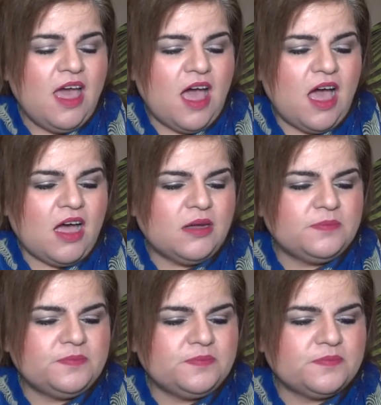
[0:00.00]

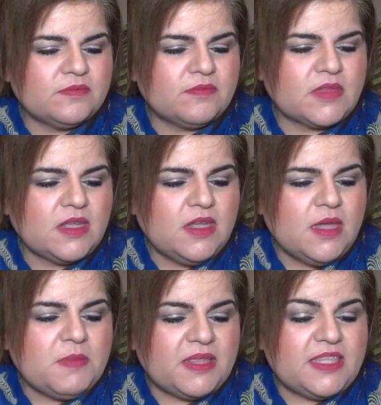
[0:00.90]

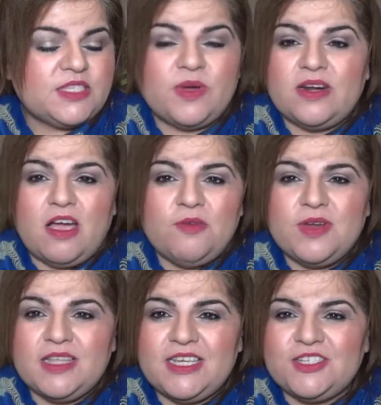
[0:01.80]
But this one, I
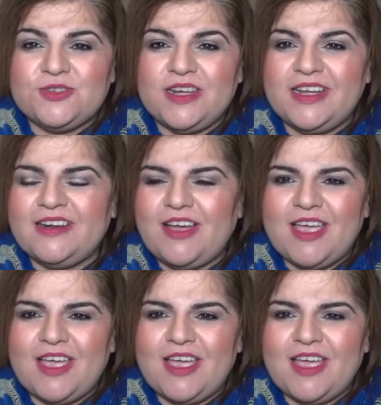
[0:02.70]
really enjoyed it.